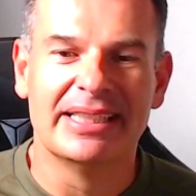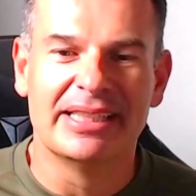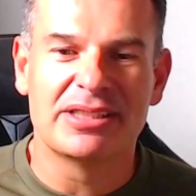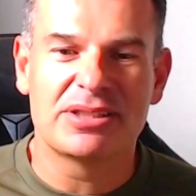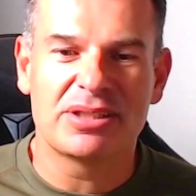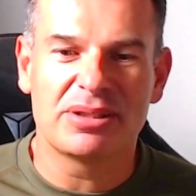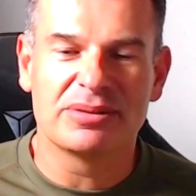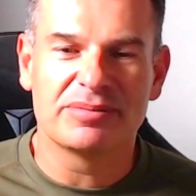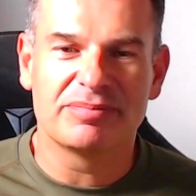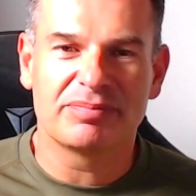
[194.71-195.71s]

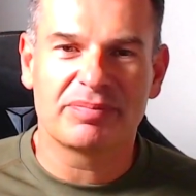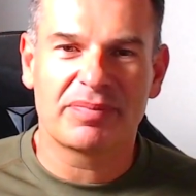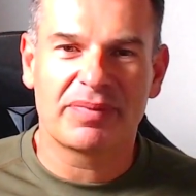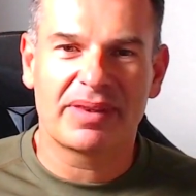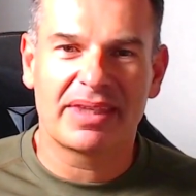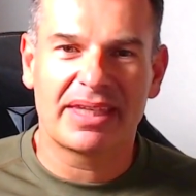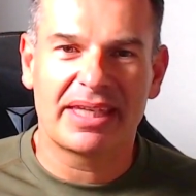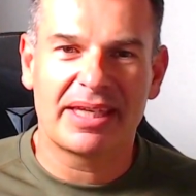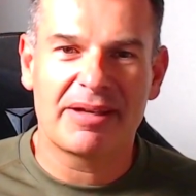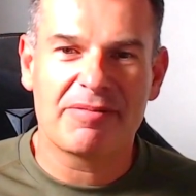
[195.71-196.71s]
So
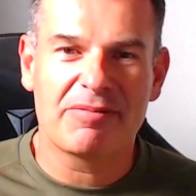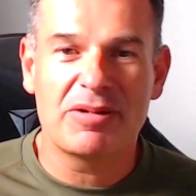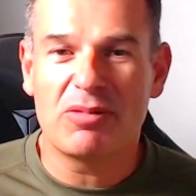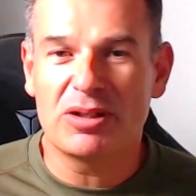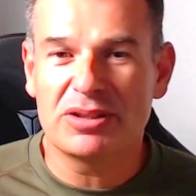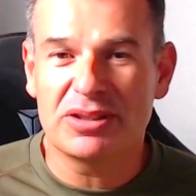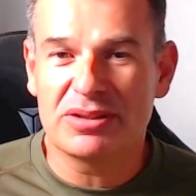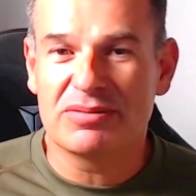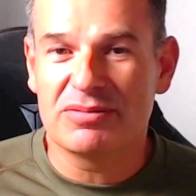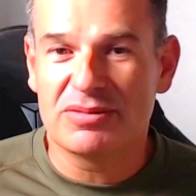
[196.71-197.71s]
we wanted
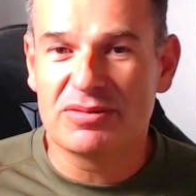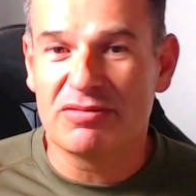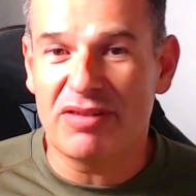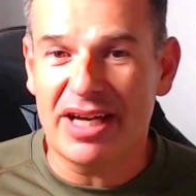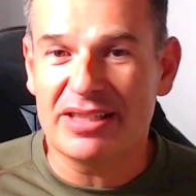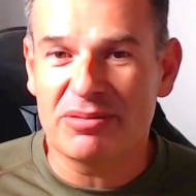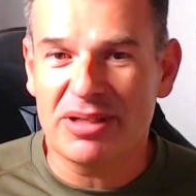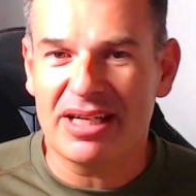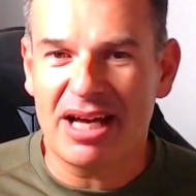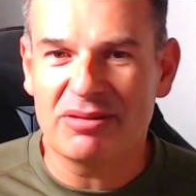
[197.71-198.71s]
to find a way
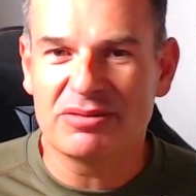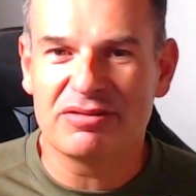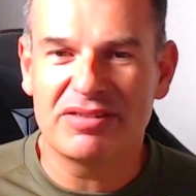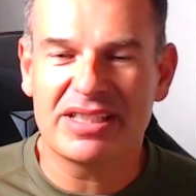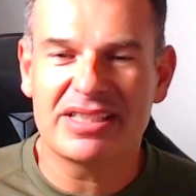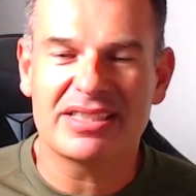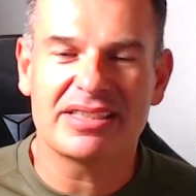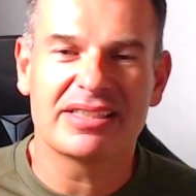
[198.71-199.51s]
how to fix it.